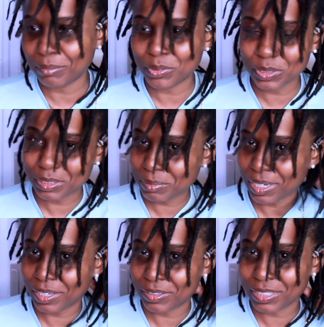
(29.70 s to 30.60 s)
and I'm twisting
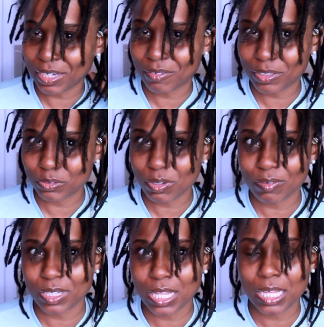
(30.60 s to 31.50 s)
my hair. It's like around
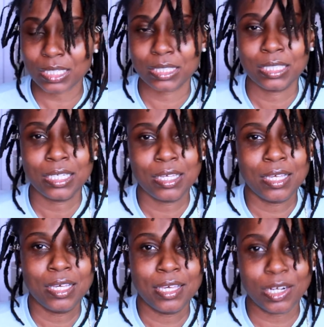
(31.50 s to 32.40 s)
12 o'clock
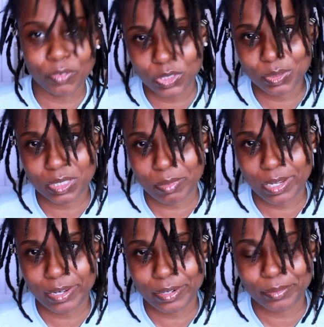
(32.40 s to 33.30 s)
and I retwisted
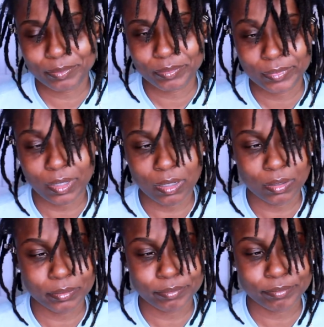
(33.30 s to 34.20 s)
my hair.
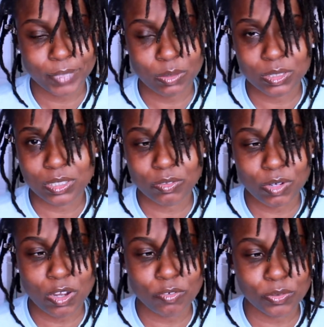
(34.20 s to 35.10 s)
Um, I was sitting
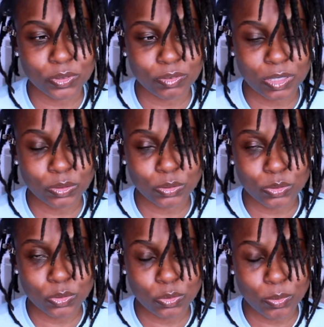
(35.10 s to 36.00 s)
around, fooling around on
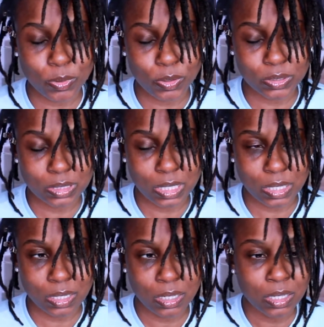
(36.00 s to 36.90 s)
YouTube all
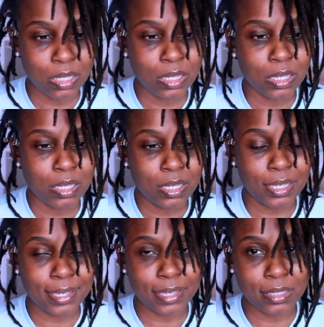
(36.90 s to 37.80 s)
day
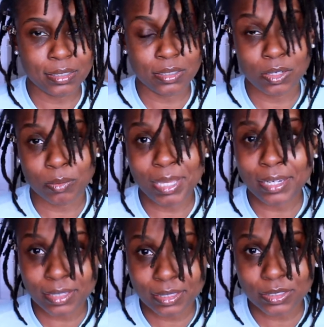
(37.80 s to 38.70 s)
and um,
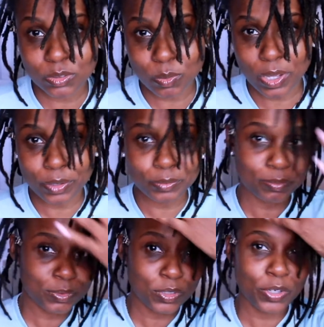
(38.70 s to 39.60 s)
editing as
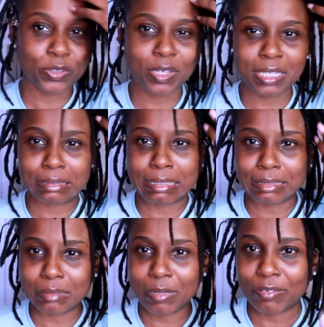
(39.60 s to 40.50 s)
well. Sorry you guys
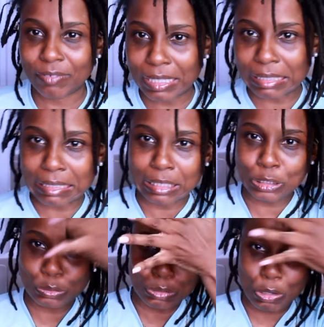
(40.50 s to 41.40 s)
can't see my face
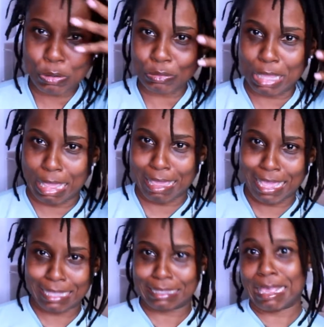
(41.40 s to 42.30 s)
because you know the
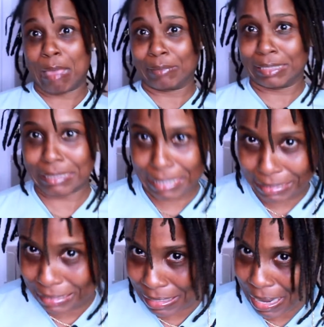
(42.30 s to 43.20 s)
hang time is
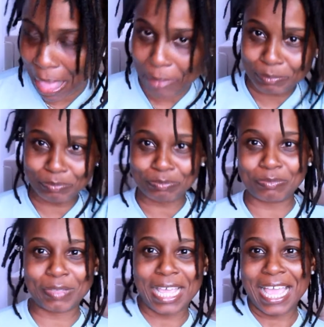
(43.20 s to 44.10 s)
just, you
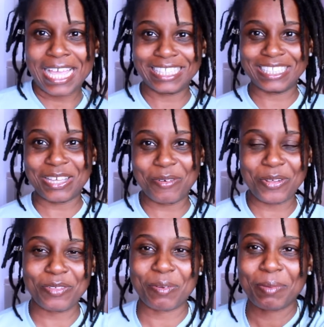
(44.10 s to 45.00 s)
know, it's
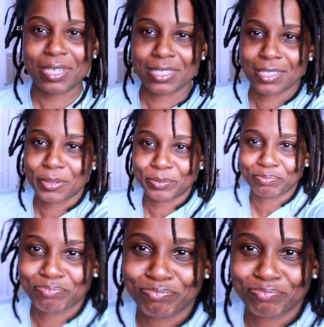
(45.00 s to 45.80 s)
going all over the place. So,